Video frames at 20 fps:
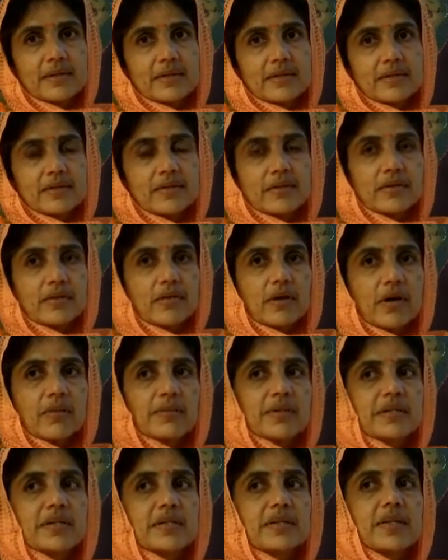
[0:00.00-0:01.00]
So the
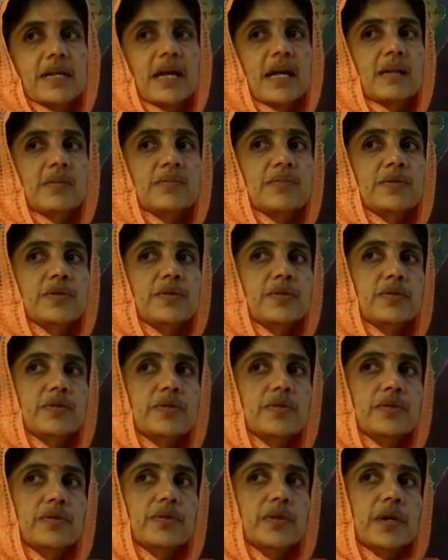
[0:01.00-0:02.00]
commentary helps you
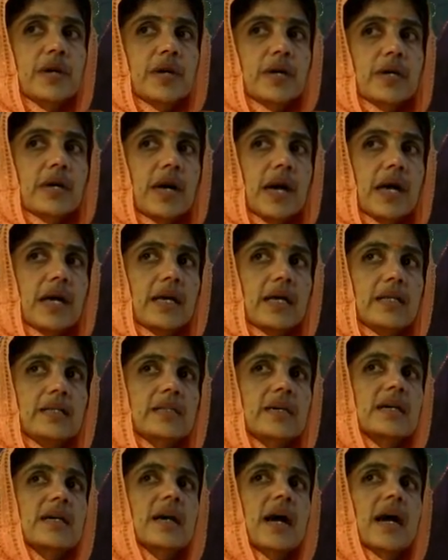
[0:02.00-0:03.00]
to, uh, is
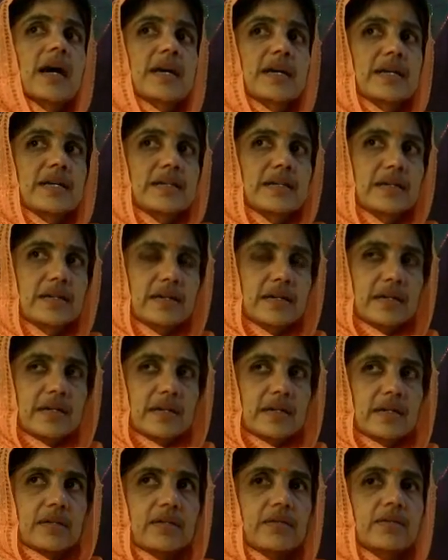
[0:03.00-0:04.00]
a guide,
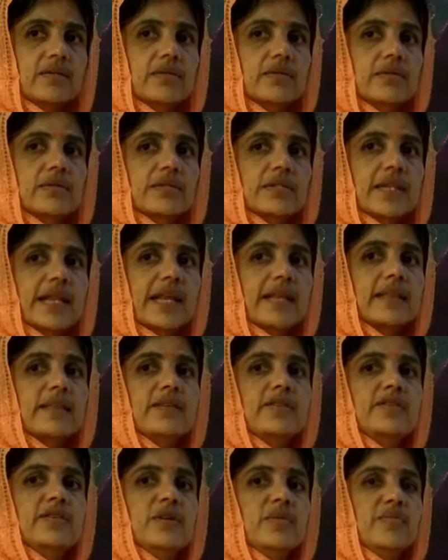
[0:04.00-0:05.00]
you know, it's like the
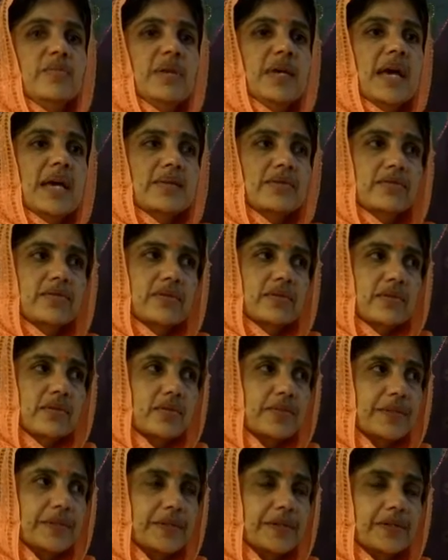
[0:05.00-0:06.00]
GPS to the
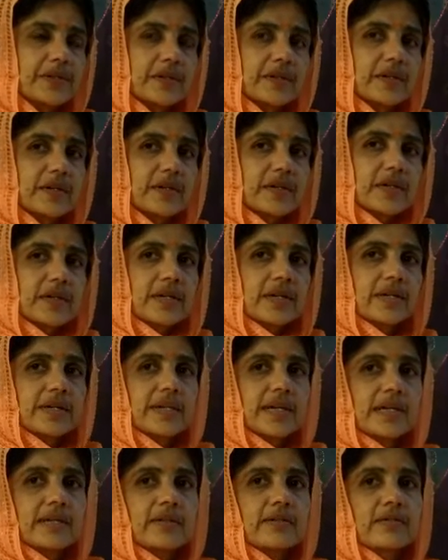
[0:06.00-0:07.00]
Upanishad. It
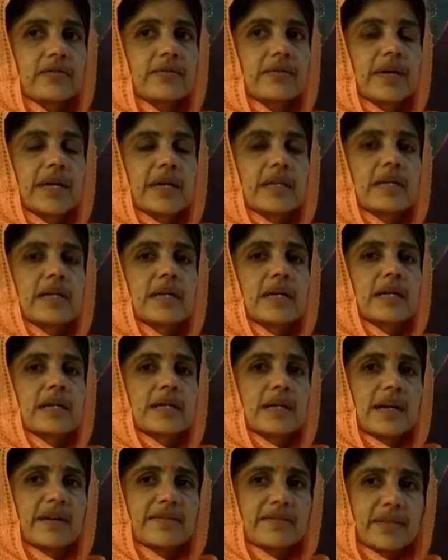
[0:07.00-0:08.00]
tells you where there are
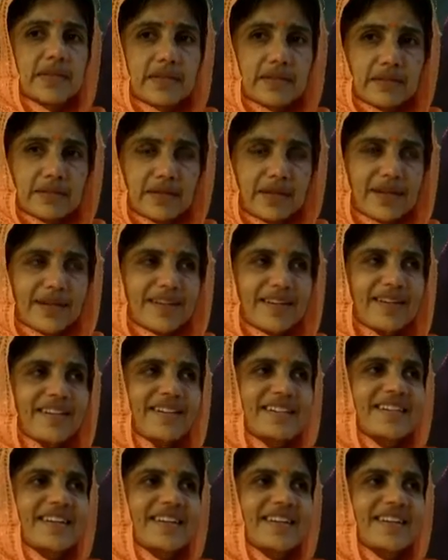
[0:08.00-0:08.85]
cafes, it